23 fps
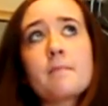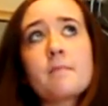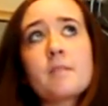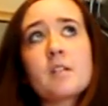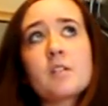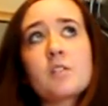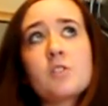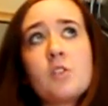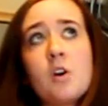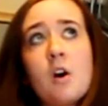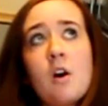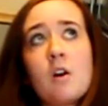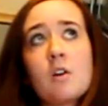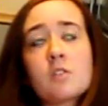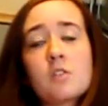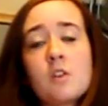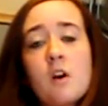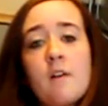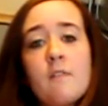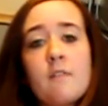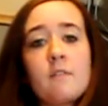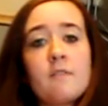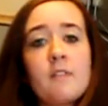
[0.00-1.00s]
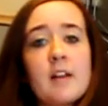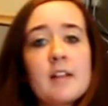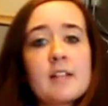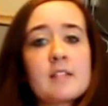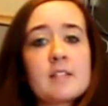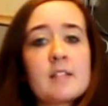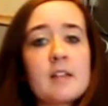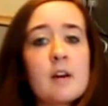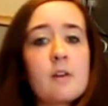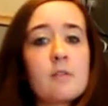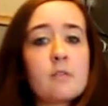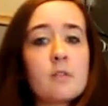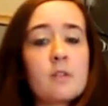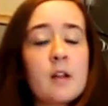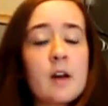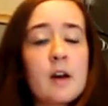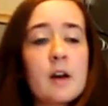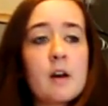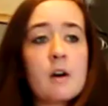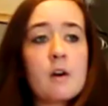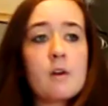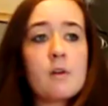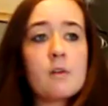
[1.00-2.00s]
songs off of, like,
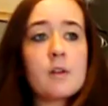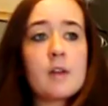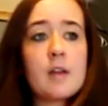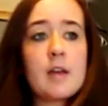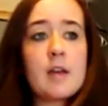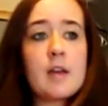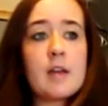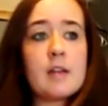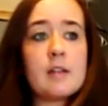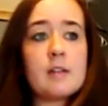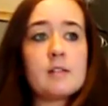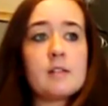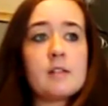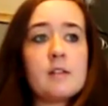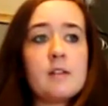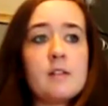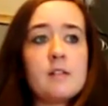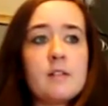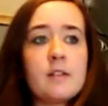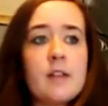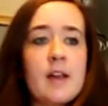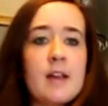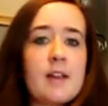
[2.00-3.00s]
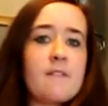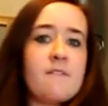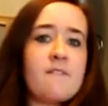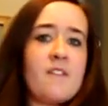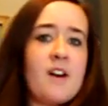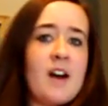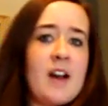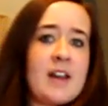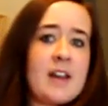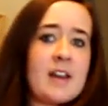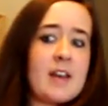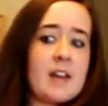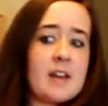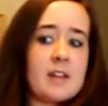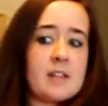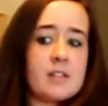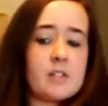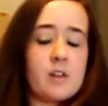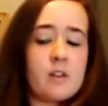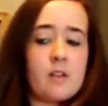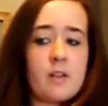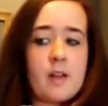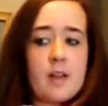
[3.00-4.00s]
SoundCloud and, like, Vine
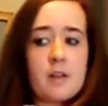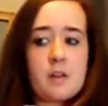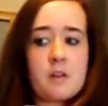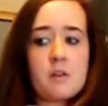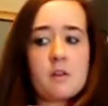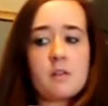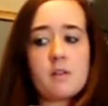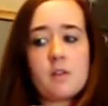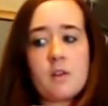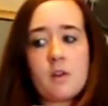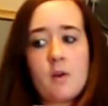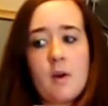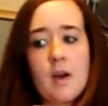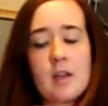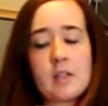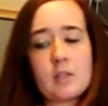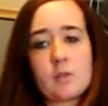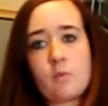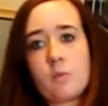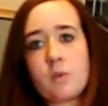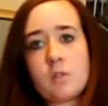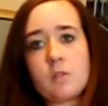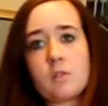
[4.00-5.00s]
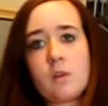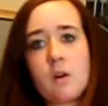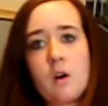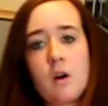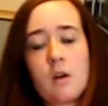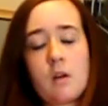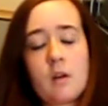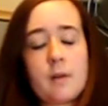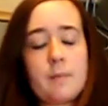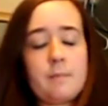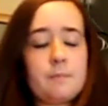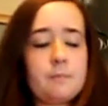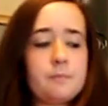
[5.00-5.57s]
edits. I'll, like, you know, ask what song,